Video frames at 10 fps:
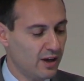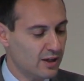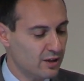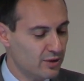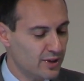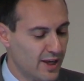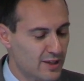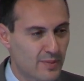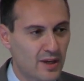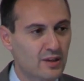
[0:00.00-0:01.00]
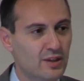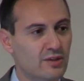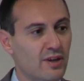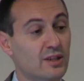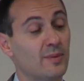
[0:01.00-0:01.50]
including as medical
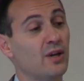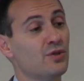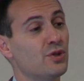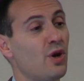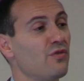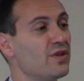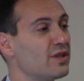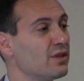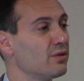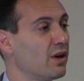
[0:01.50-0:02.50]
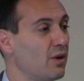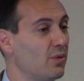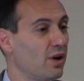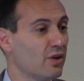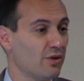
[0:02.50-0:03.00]
director, but I also oversee all our
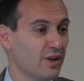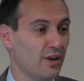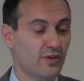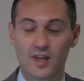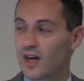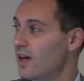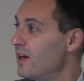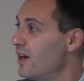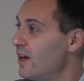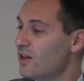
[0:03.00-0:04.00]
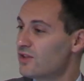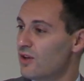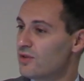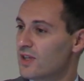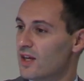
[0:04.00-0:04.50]
work on
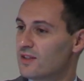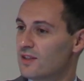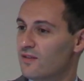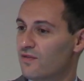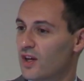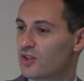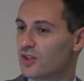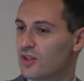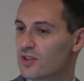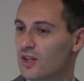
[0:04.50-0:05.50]
healthcare-associated infections,